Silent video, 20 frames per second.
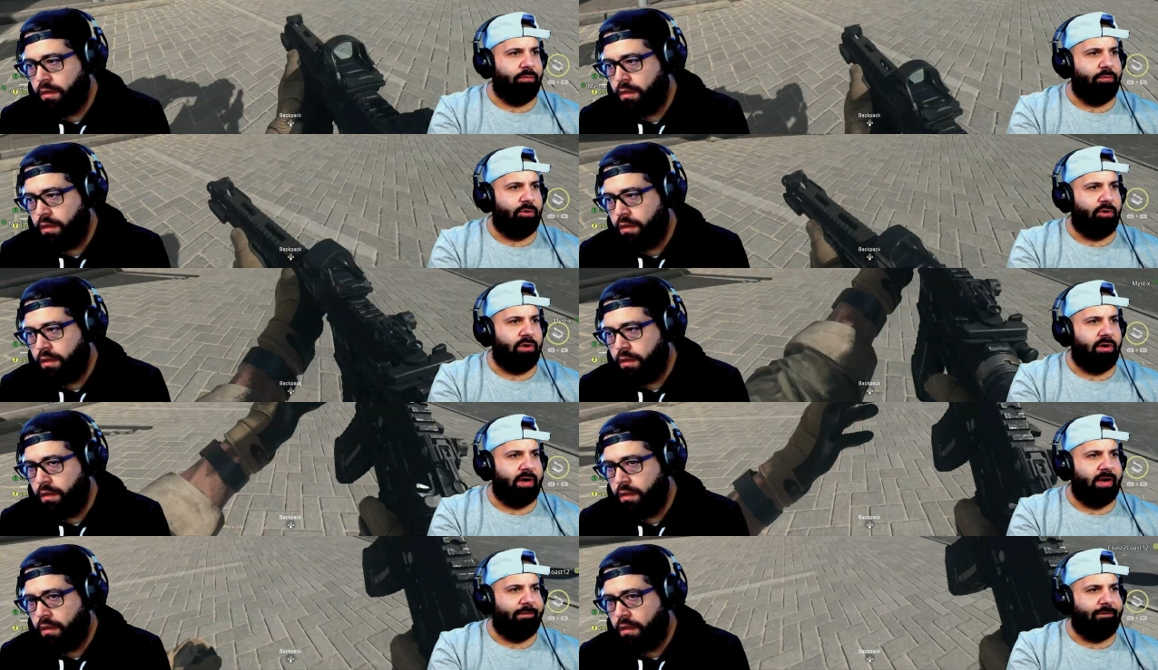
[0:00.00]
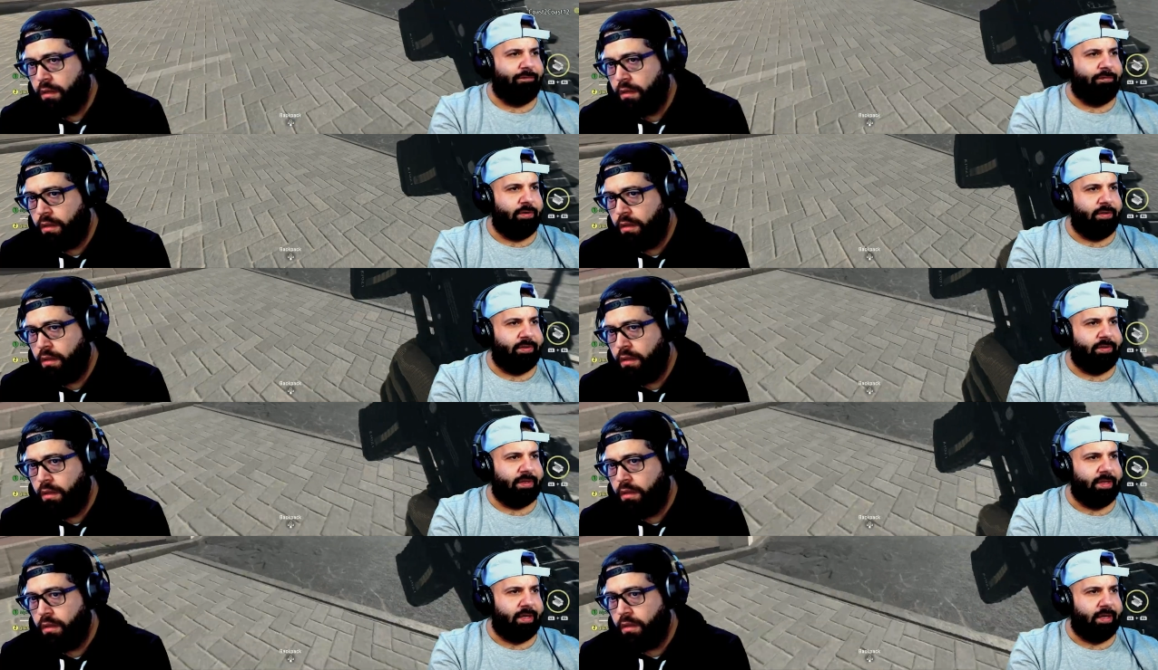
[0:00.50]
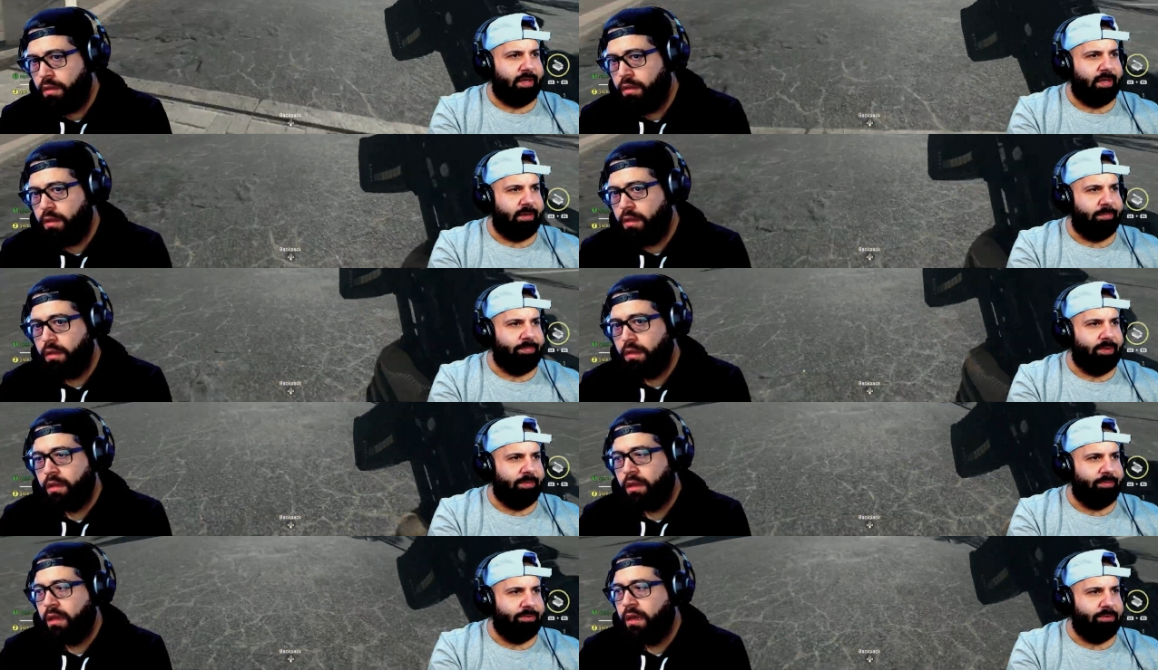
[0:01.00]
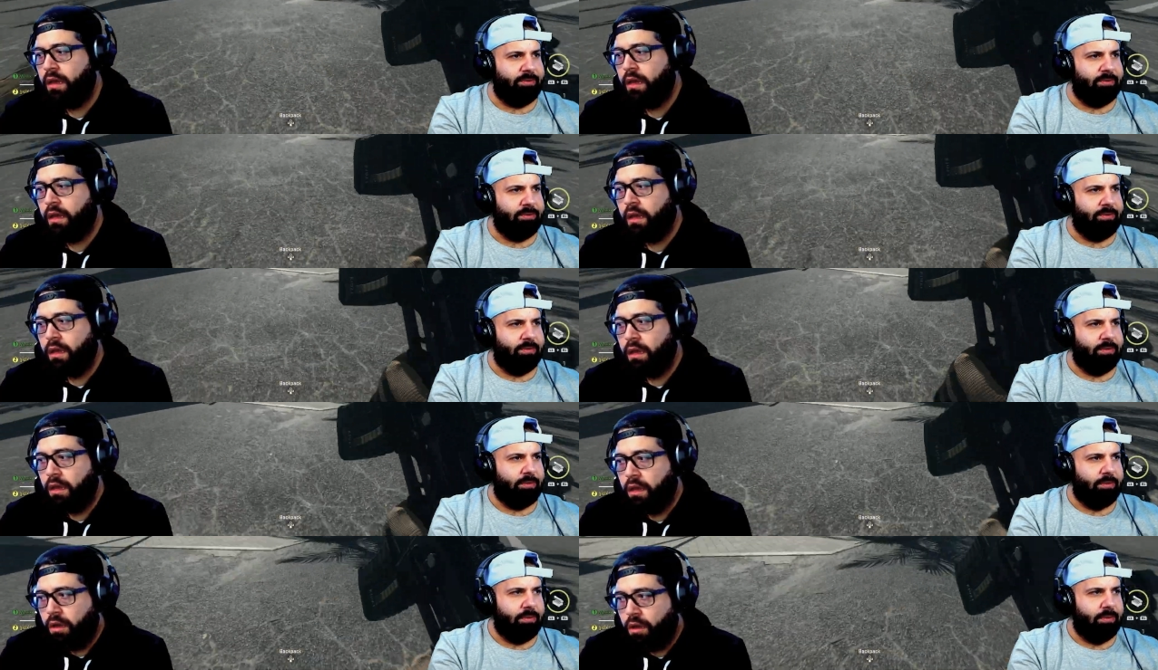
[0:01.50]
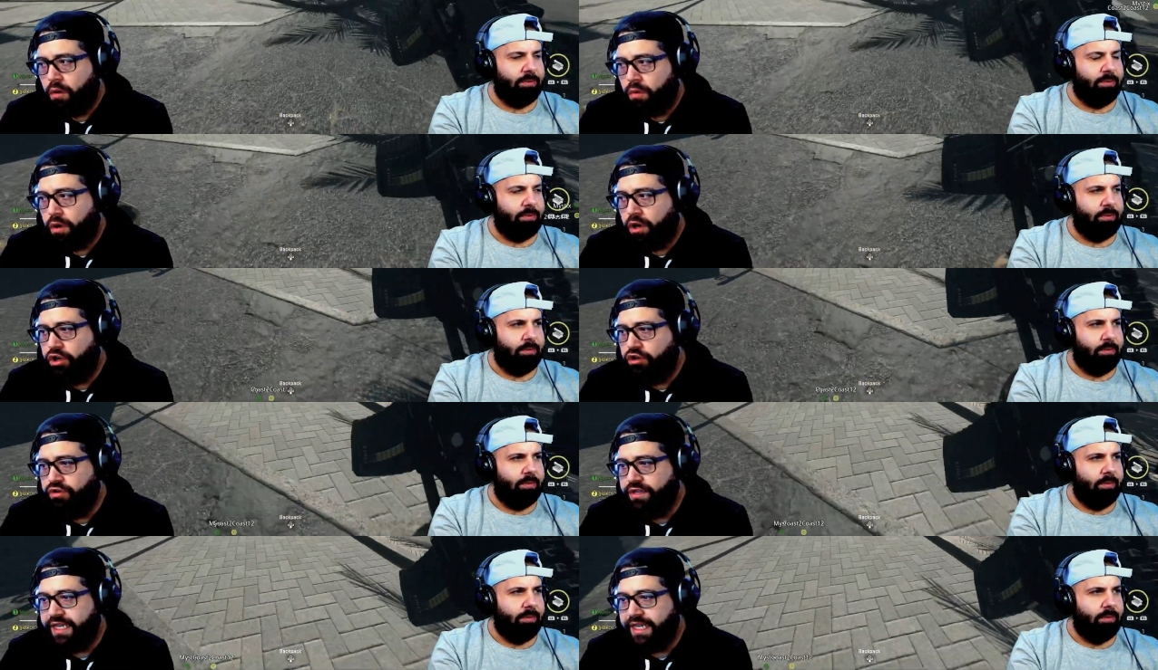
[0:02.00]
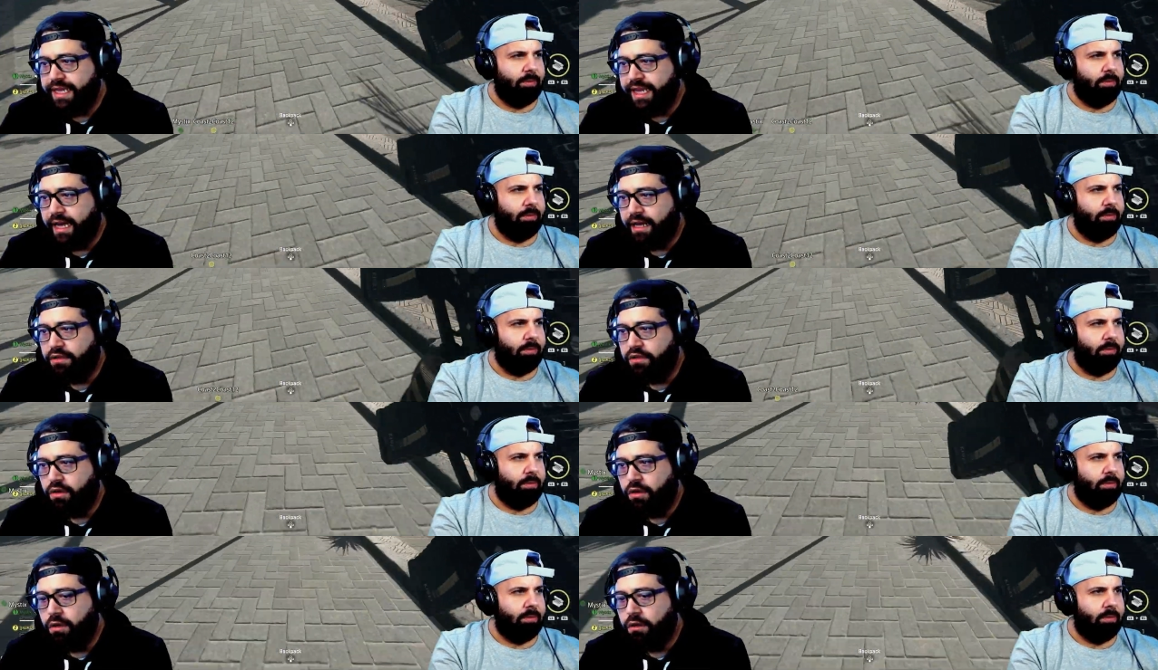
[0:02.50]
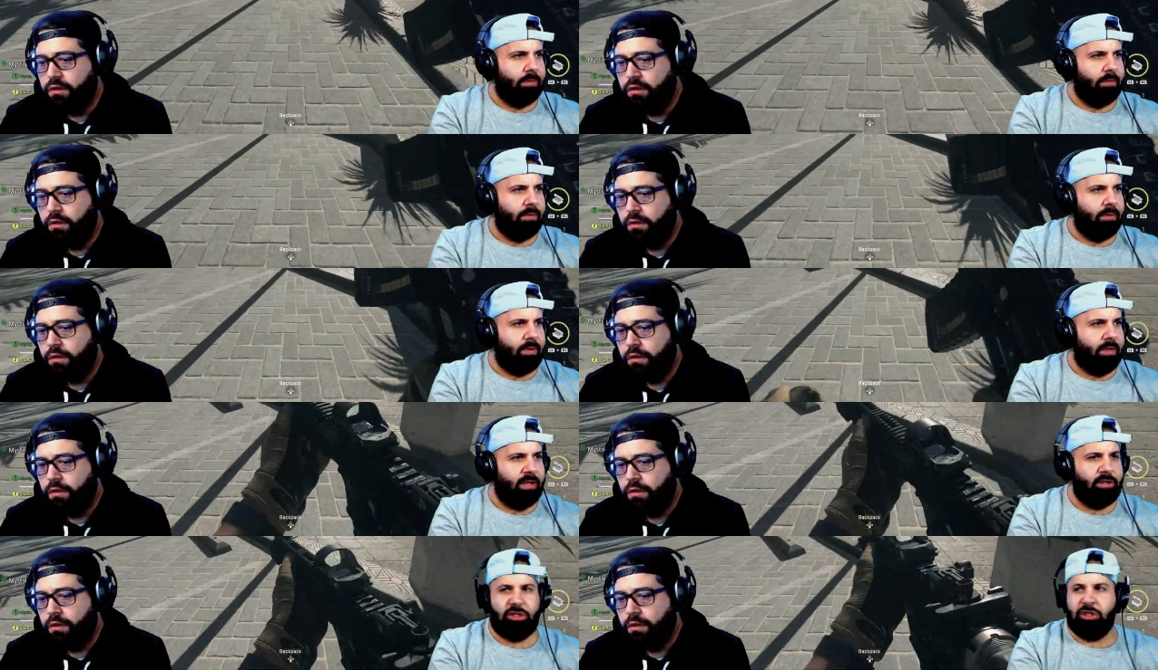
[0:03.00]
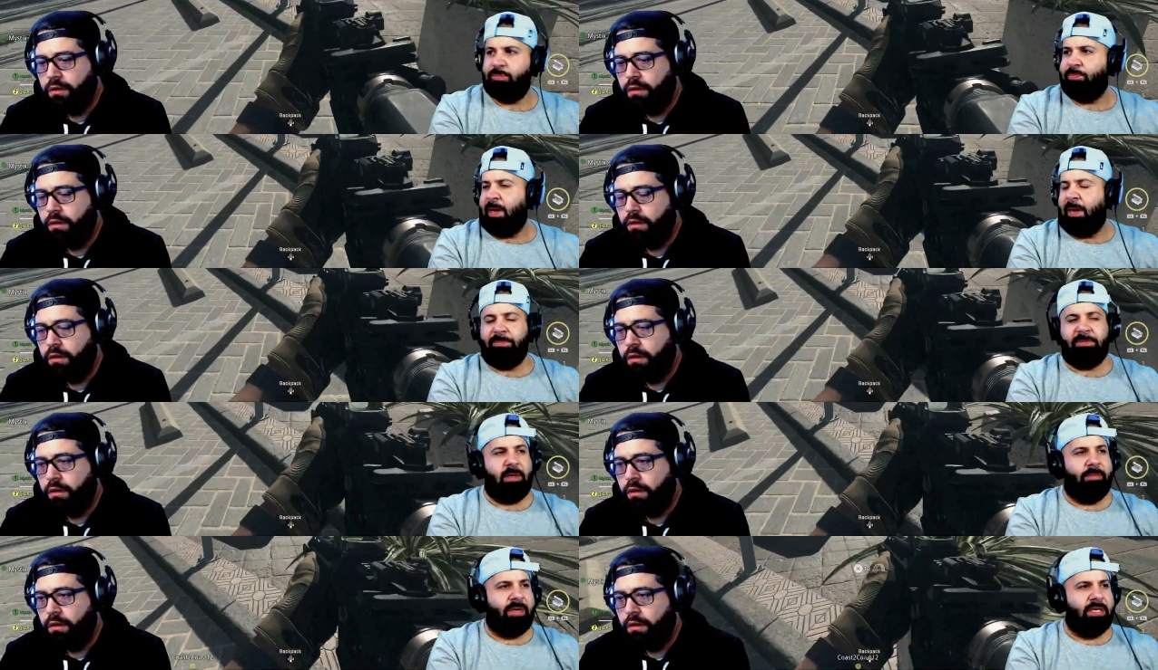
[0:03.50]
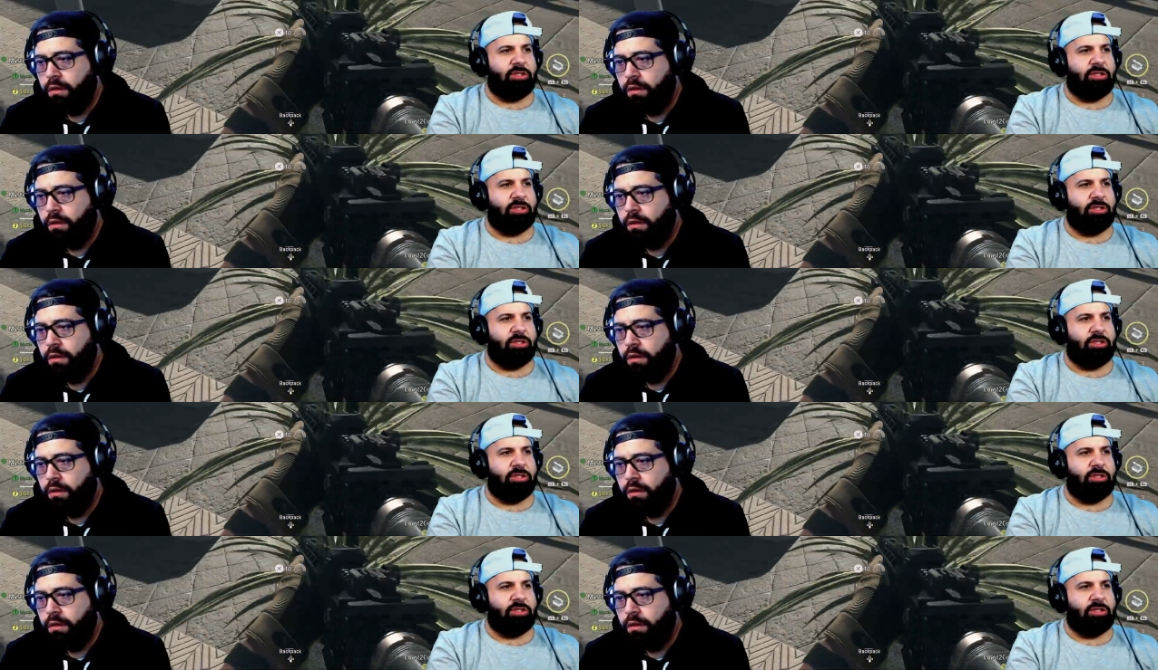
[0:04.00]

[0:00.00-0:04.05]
Speaker 1: more uh, foot uh, people.
Speaker 2: Where do you see that though?
Speaker 1: It just popped on my